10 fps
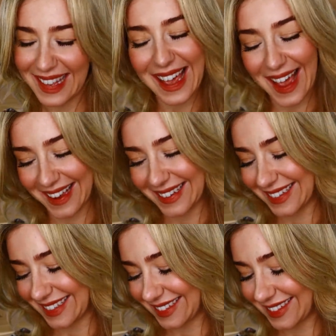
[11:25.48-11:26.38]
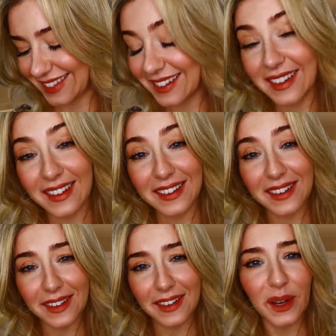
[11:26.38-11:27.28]
Yeah.
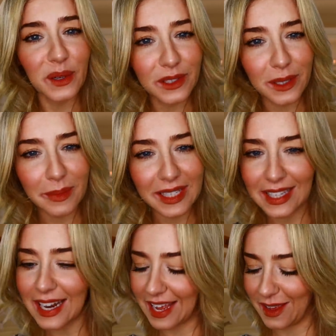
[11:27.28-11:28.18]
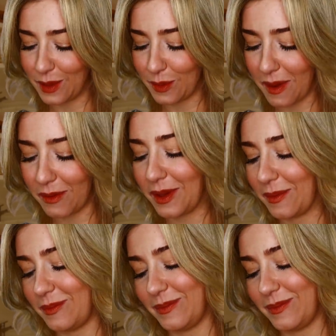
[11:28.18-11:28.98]
Oh, don't be silly. You're welcome.